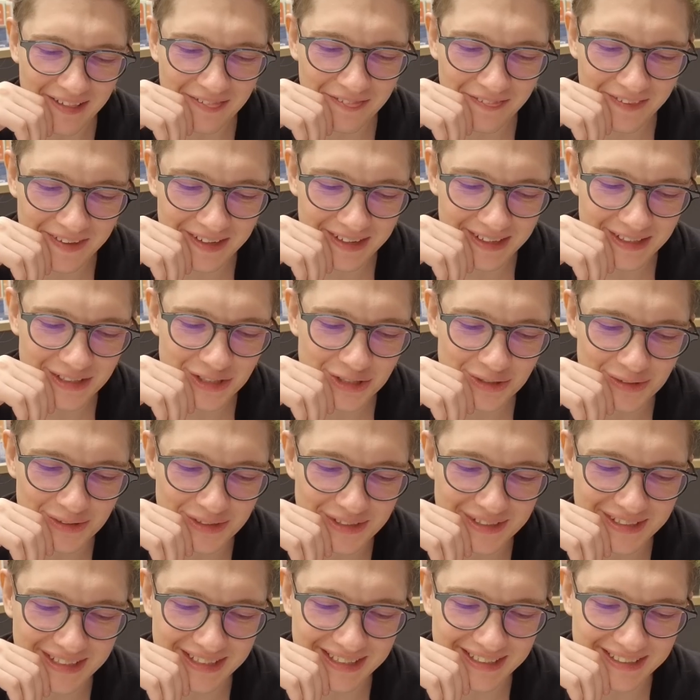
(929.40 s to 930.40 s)
think I
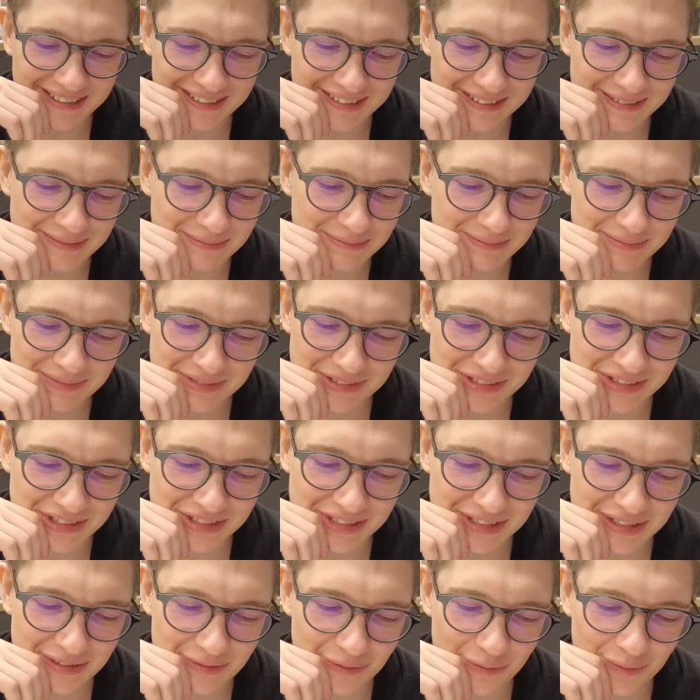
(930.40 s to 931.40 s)
should kind of
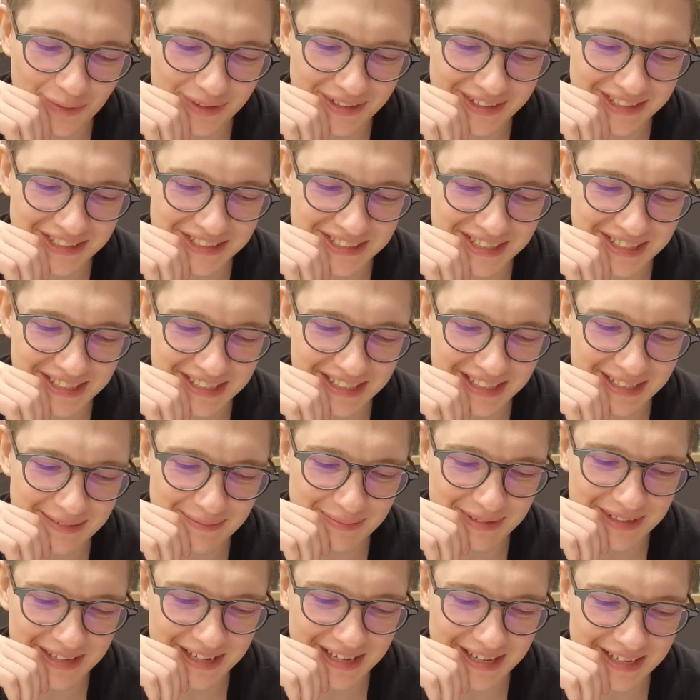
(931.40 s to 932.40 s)
see what exactly
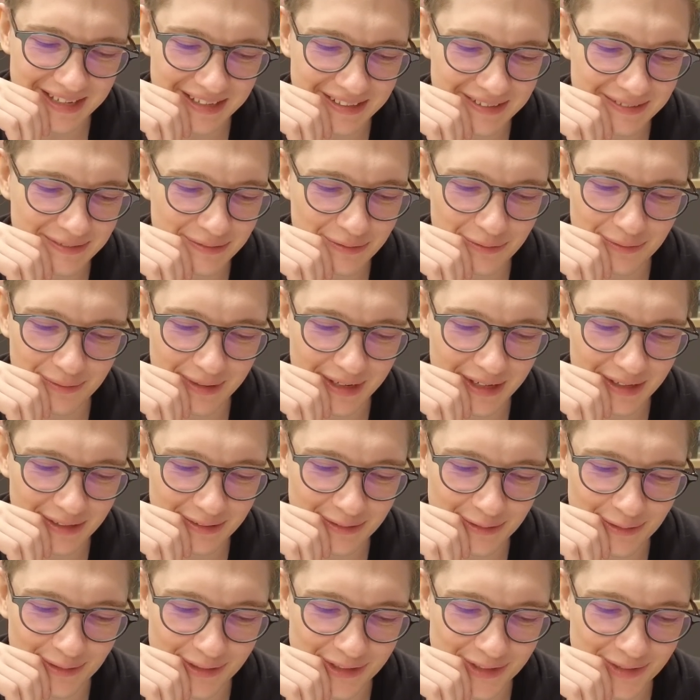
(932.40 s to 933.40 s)
I'm getting while
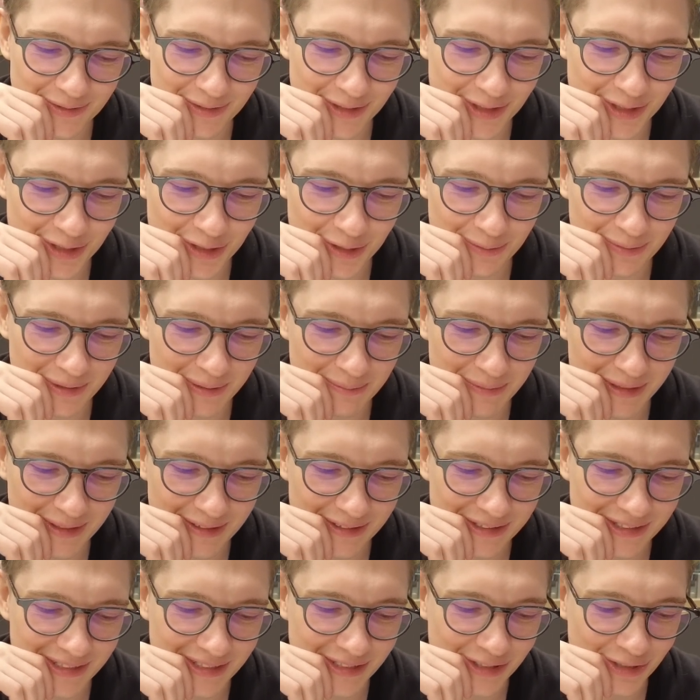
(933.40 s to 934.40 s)
grocery shopping,
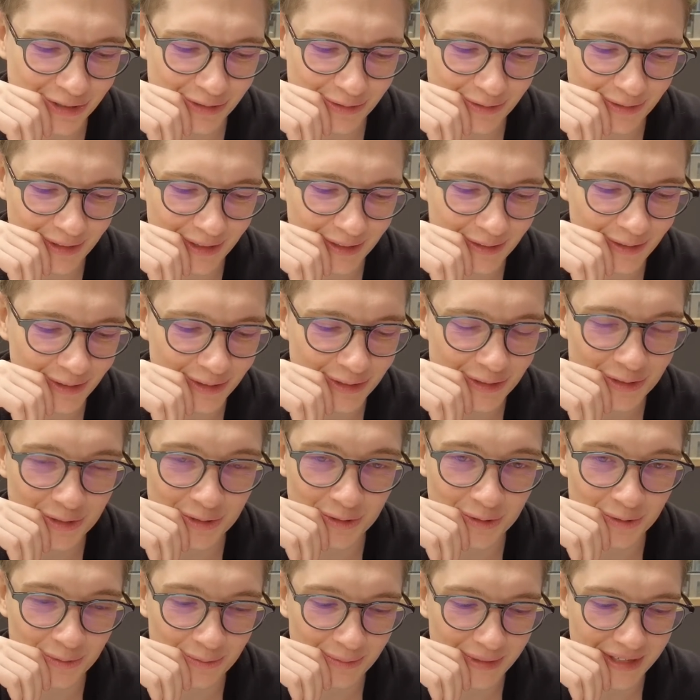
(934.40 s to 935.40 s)
because I surely got
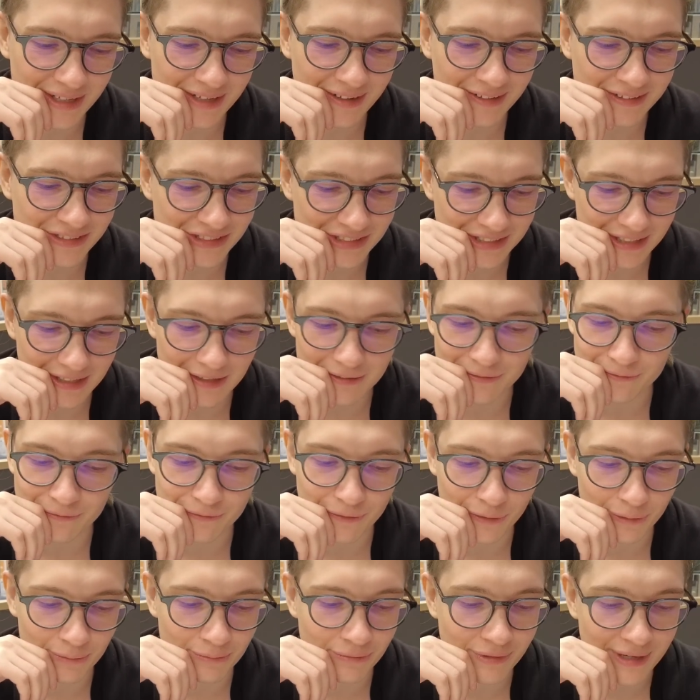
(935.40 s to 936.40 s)
too many stuff
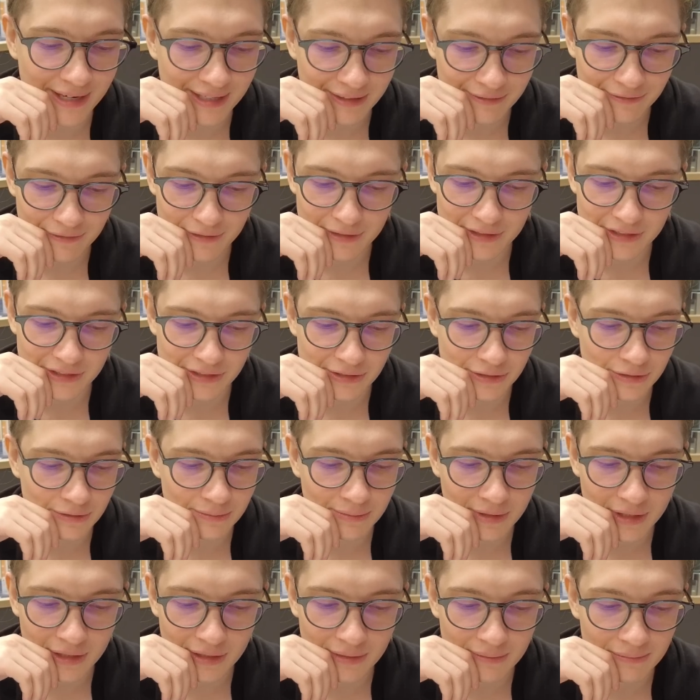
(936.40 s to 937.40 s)
for breakfast, too
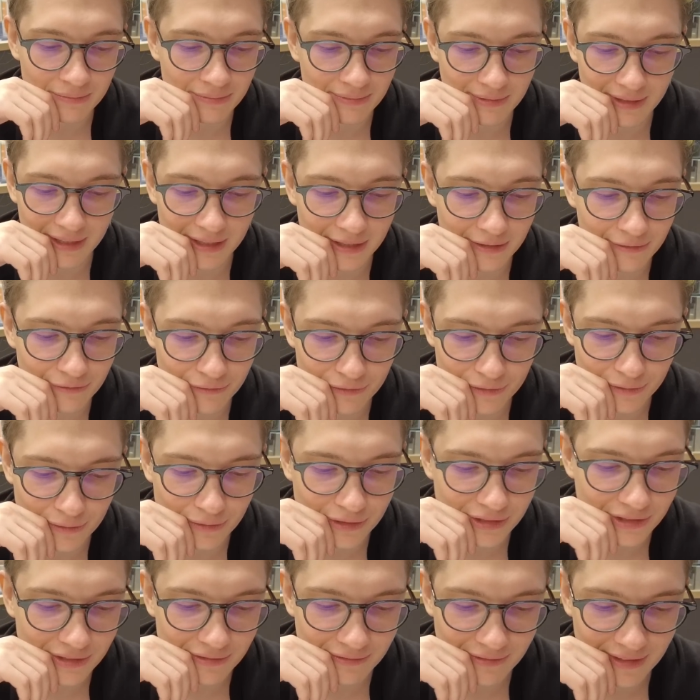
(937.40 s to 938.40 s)
many like
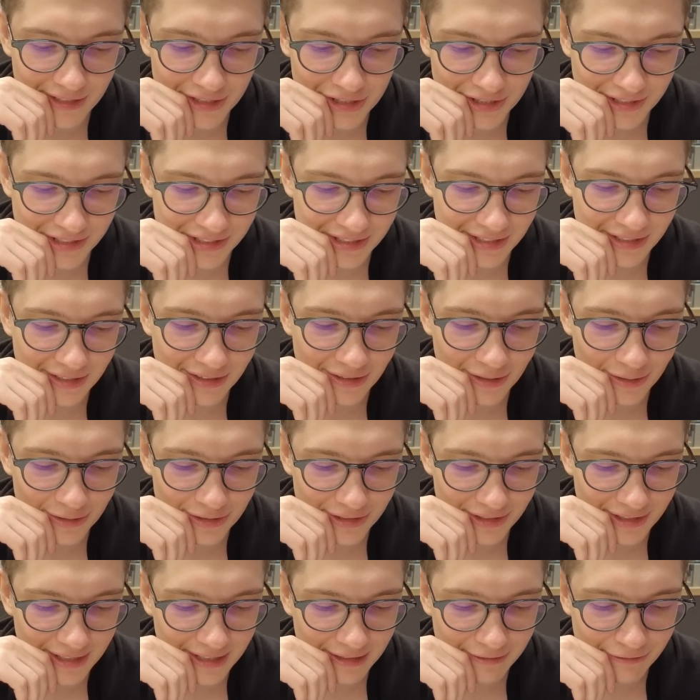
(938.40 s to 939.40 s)
fruits and veggies, and
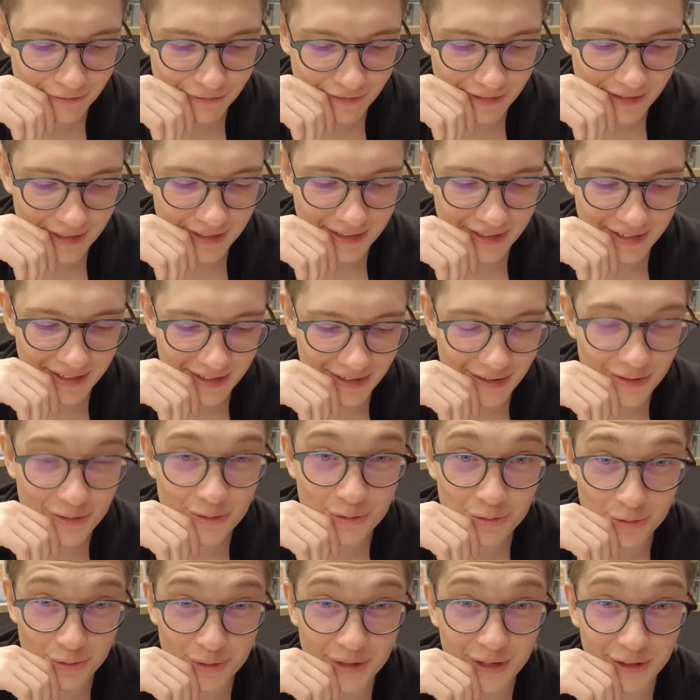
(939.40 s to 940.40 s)
not enough
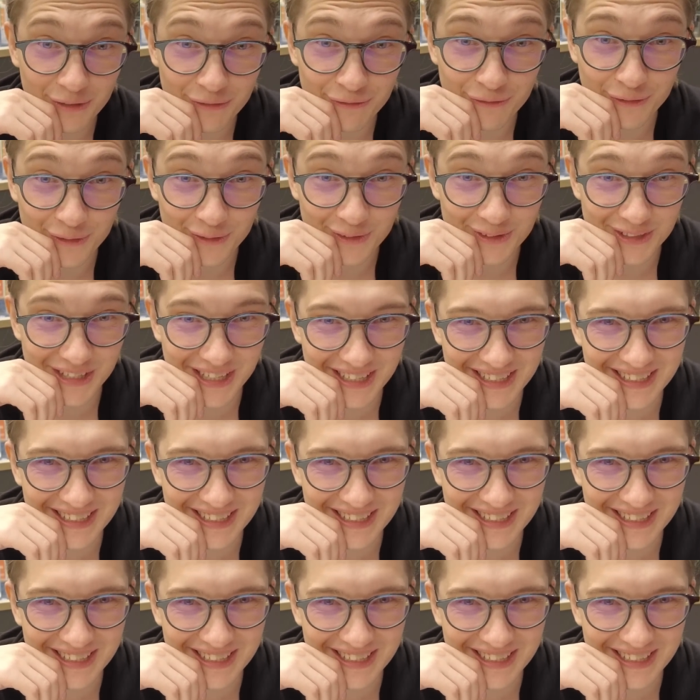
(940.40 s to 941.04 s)
real food.